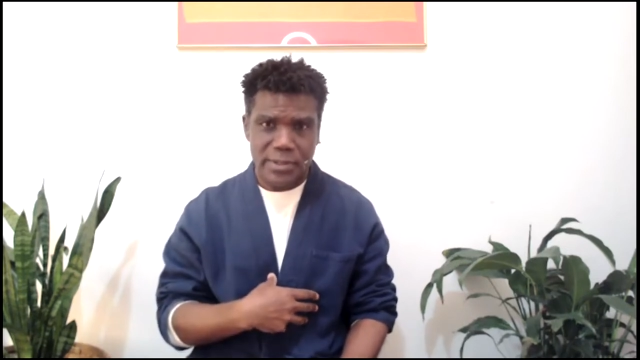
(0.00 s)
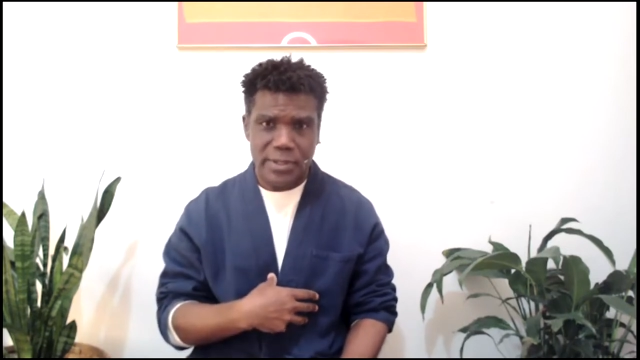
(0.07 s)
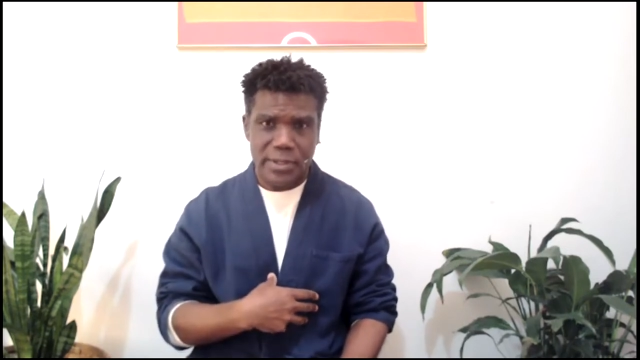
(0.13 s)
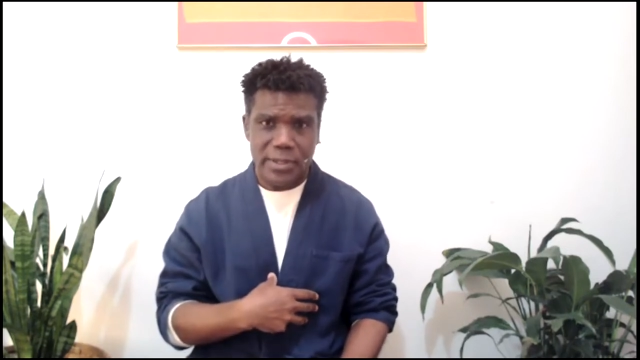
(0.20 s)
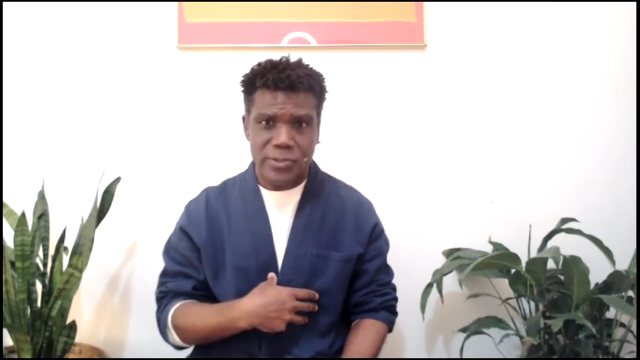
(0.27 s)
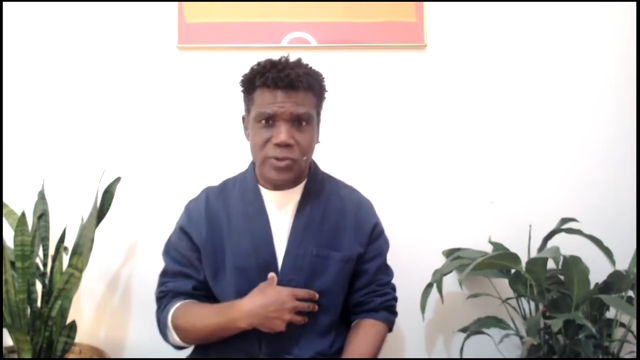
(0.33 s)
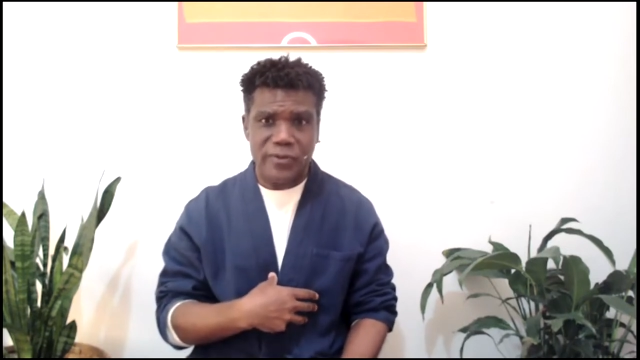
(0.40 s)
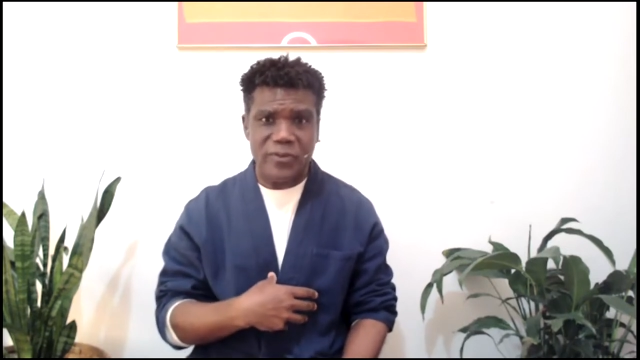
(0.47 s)

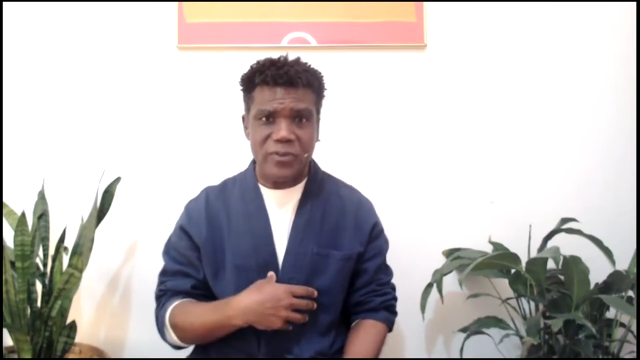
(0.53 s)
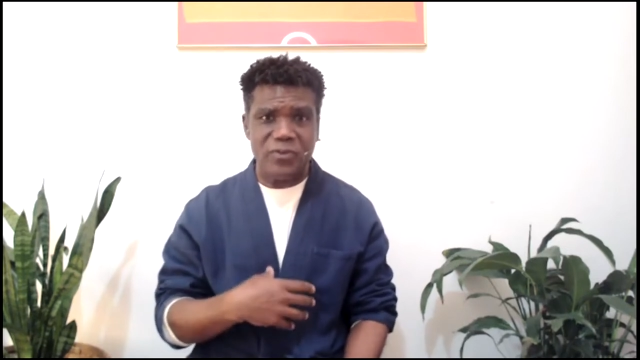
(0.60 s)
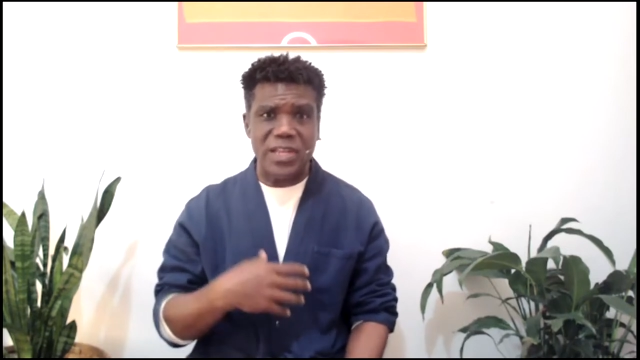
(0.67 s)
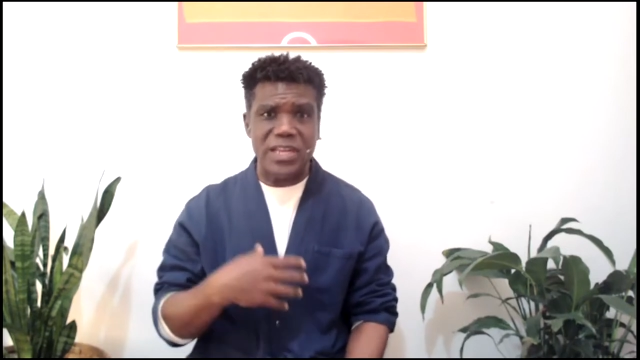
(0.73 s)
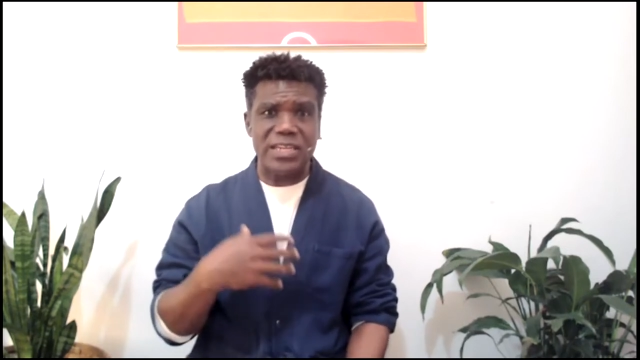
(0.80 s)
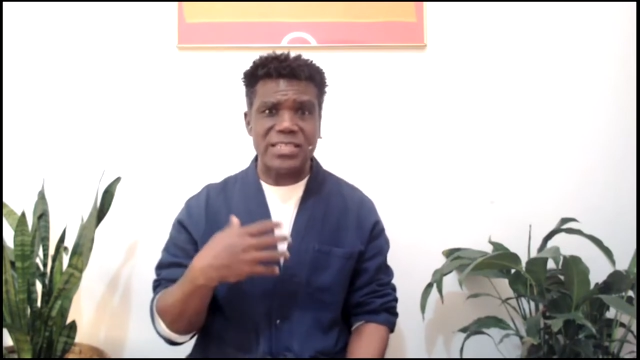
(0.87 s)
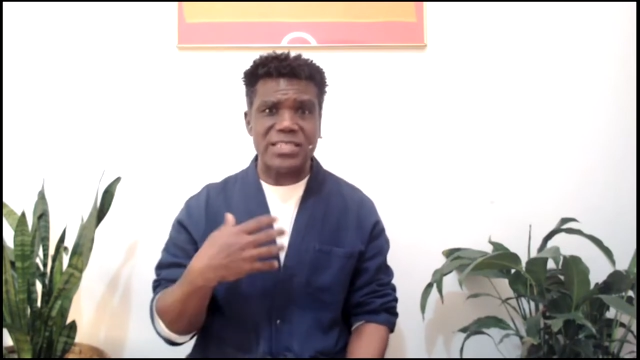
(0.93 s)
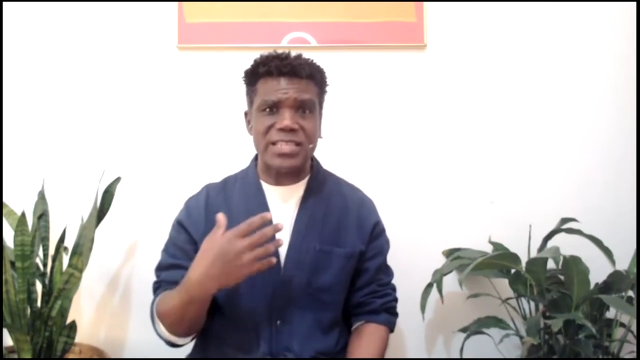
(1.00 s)
So if you're
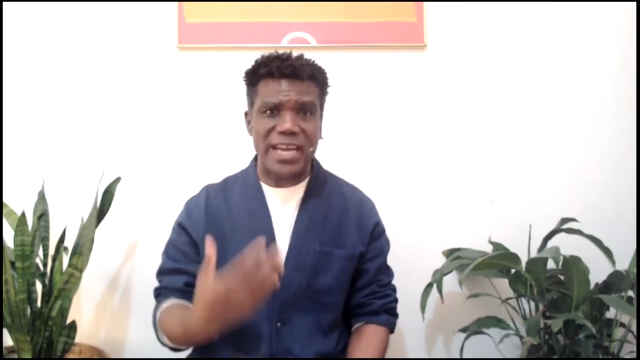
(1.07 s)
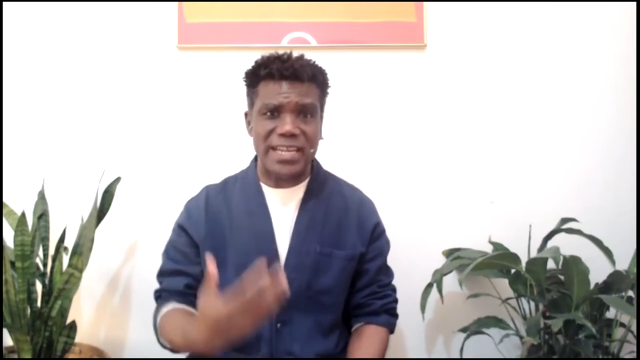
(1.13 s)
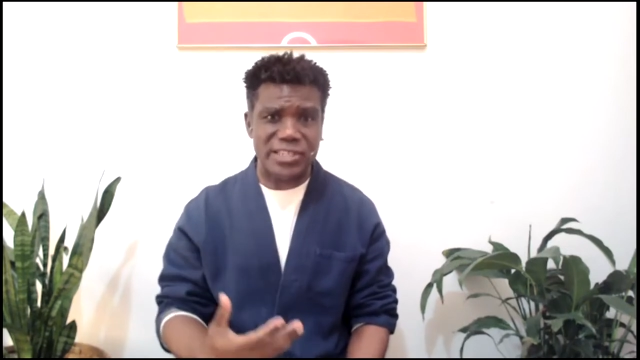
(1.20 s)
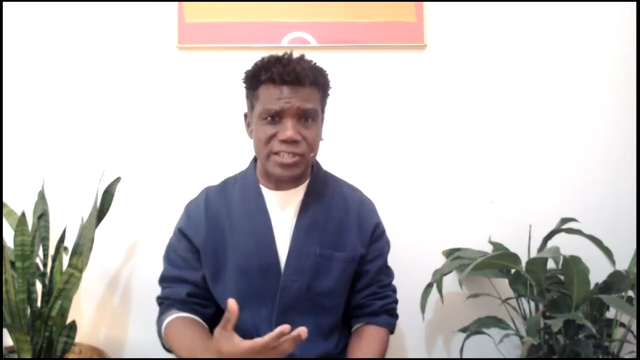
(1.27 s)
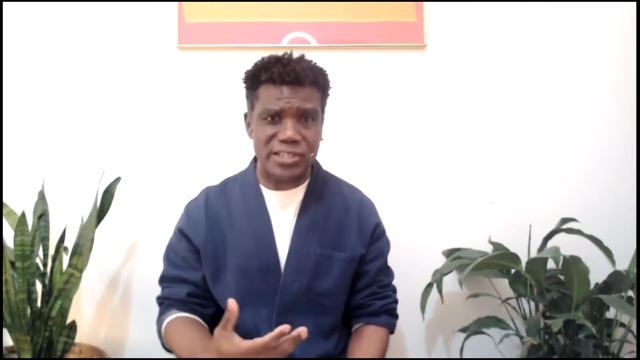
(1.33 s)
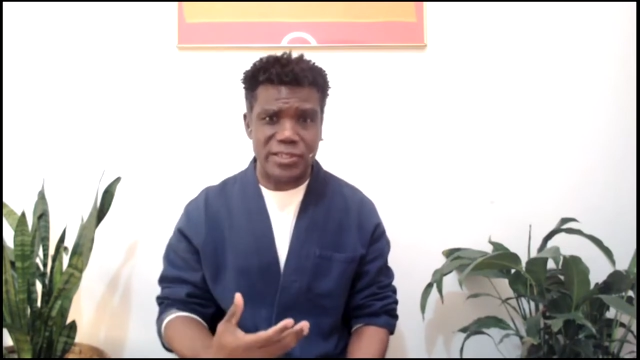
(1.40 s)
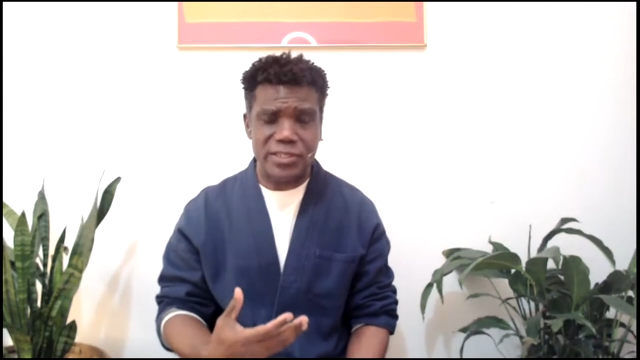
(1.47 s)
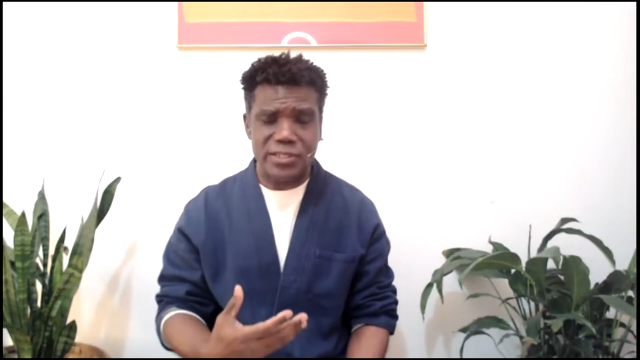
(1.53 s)
feeling
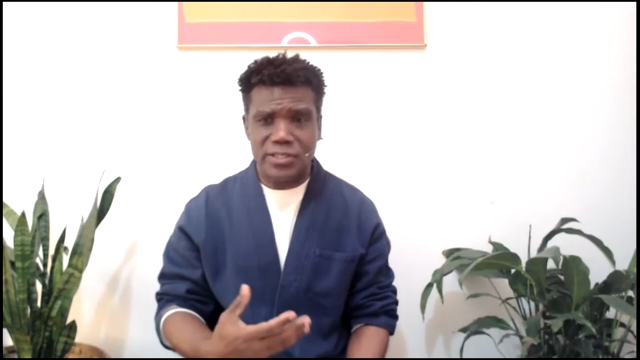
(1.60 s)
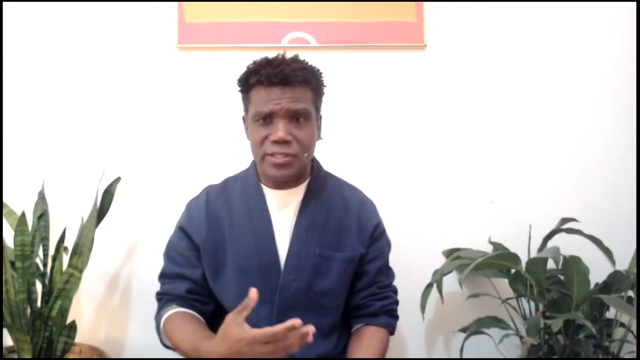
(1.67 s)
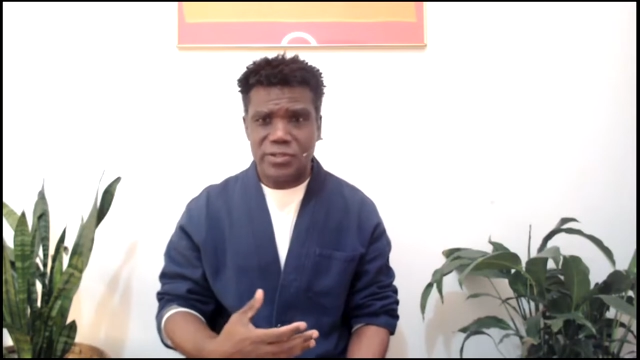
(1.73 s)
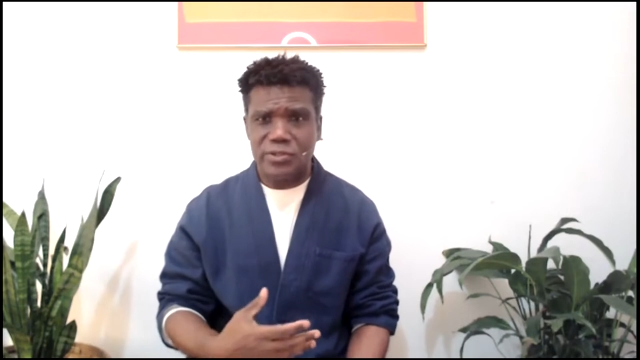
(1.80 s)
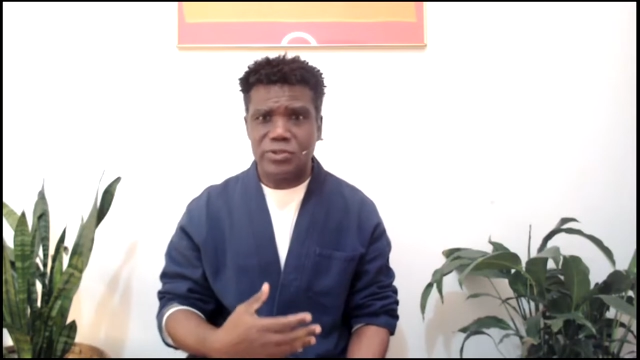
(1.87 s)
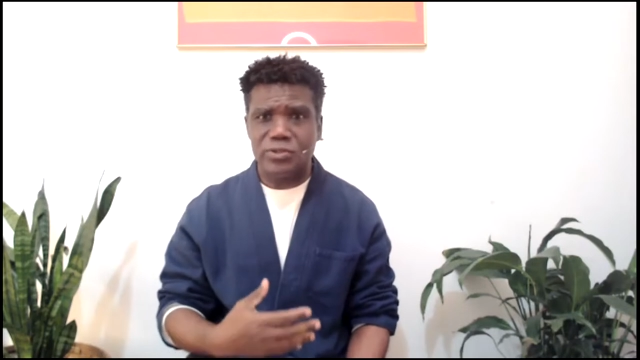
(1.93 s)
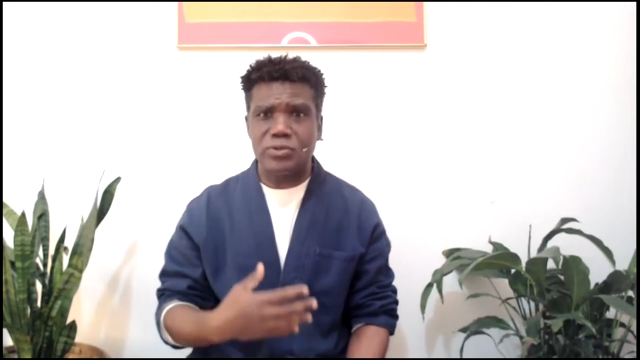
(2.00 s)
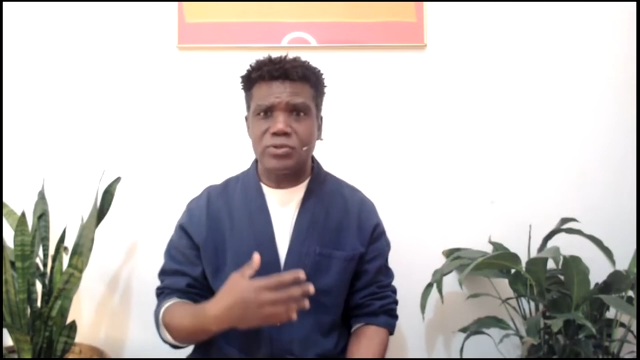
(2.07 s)
attached
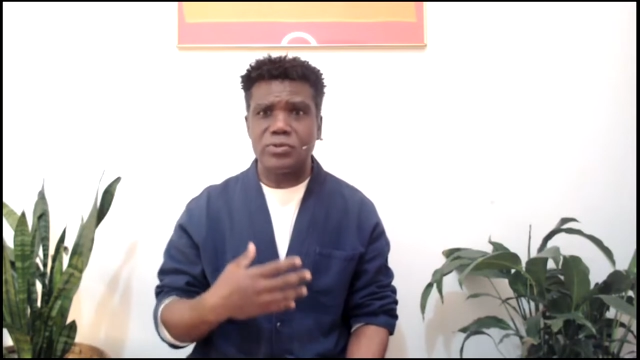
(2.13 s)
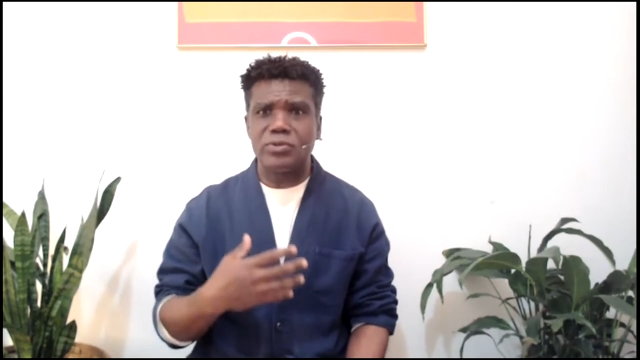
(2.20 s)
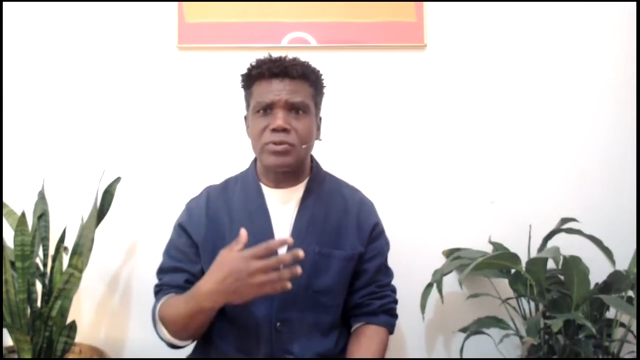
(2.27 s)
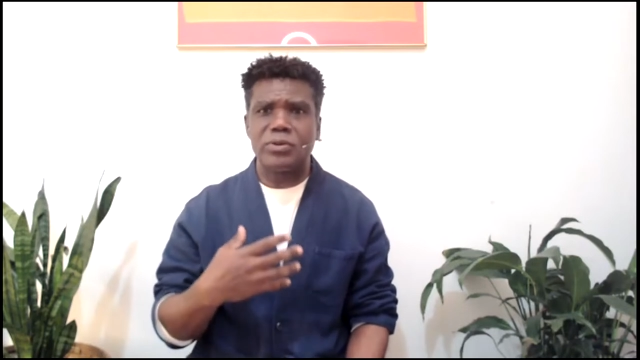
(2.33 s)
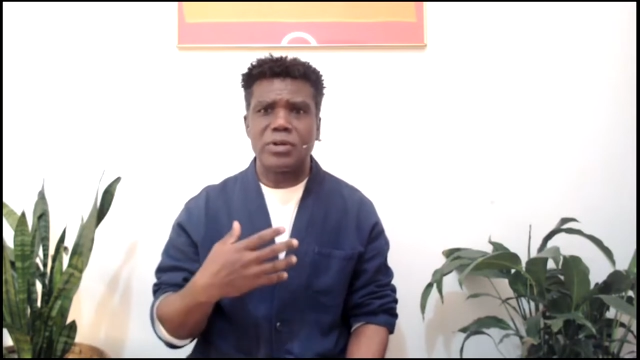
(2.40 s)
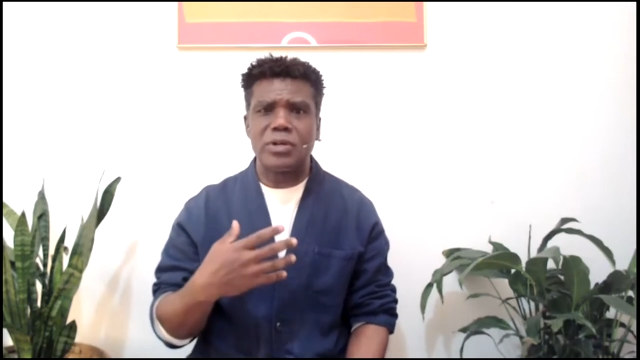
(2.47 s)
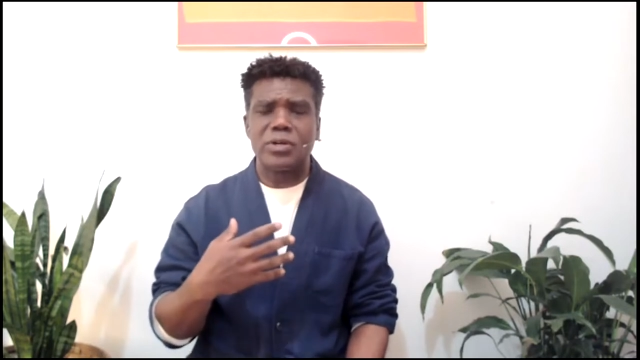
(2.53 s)
to